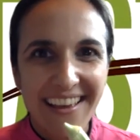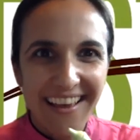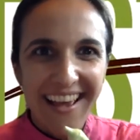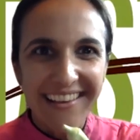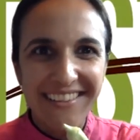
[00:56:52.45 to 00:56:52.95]

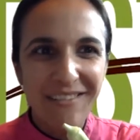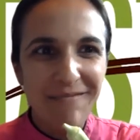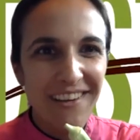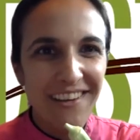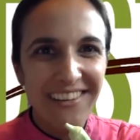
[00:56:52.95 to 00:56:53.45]
I see some
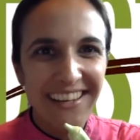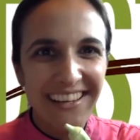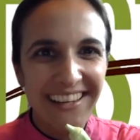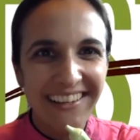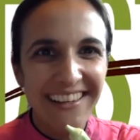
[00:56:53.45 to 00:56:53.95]

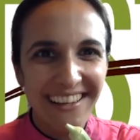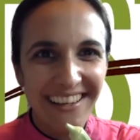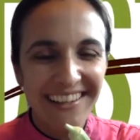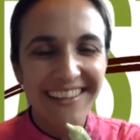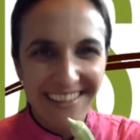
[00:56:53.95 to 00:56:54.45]
voting.
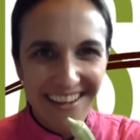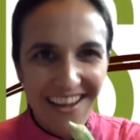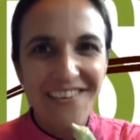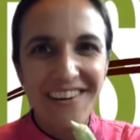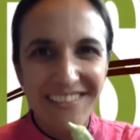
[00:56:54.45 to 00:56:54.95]
Good.
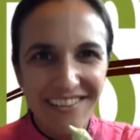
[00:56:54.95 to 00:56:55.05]
Okra is